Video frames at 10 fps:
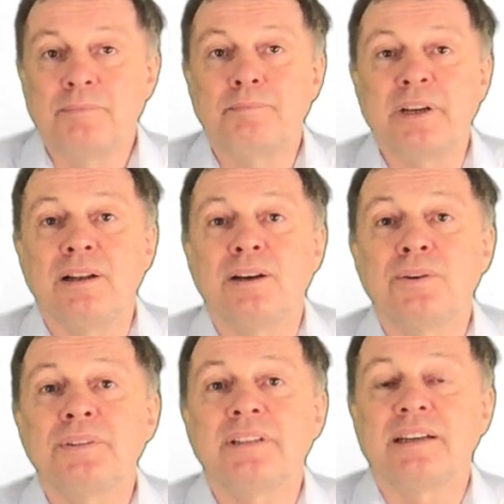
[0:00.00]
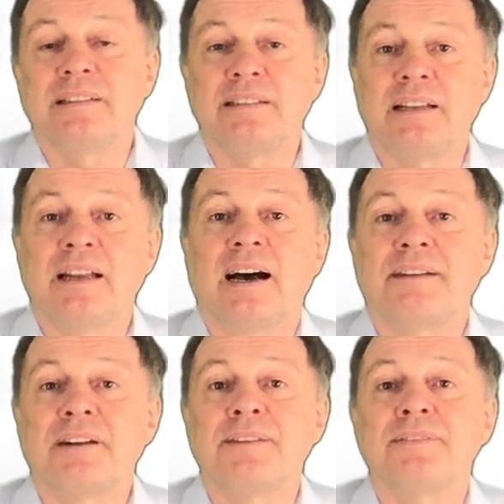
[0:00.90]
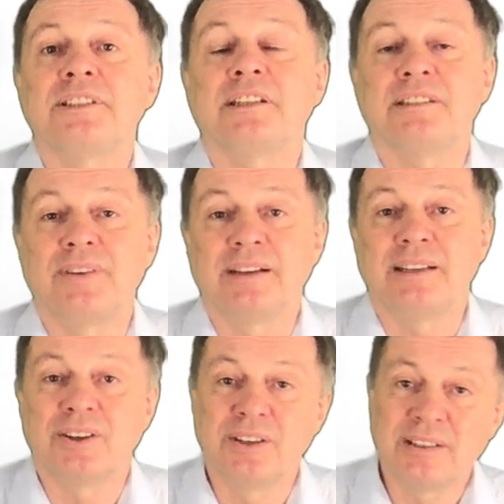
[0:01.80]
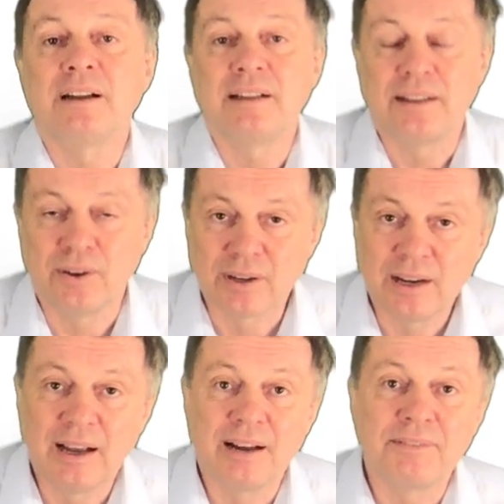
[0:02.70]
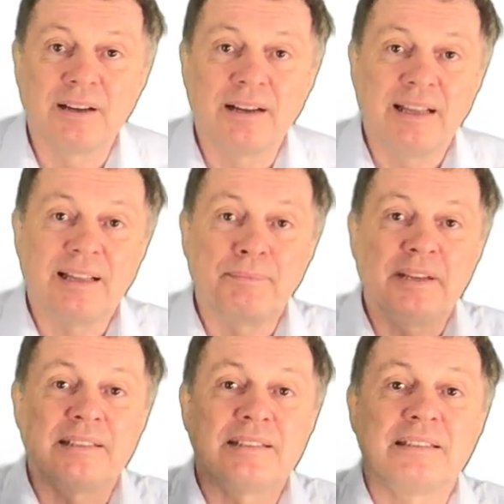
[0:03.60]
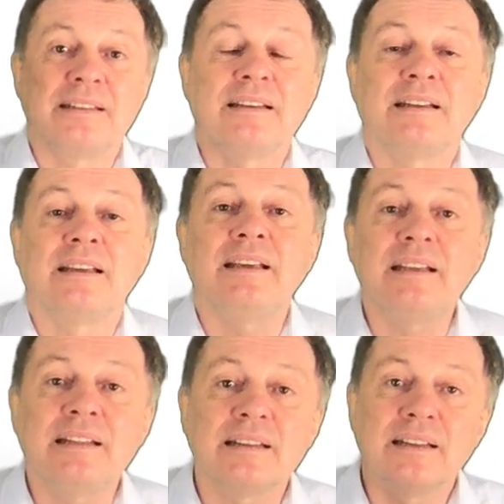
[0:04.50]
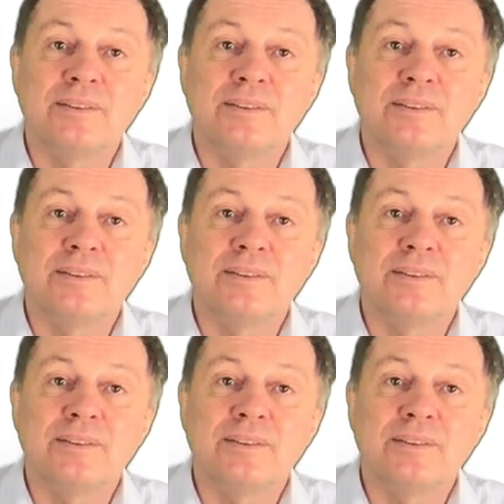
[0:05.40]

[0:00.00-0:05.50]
below there is the lava, which is very hot, and the hot lava emits heat,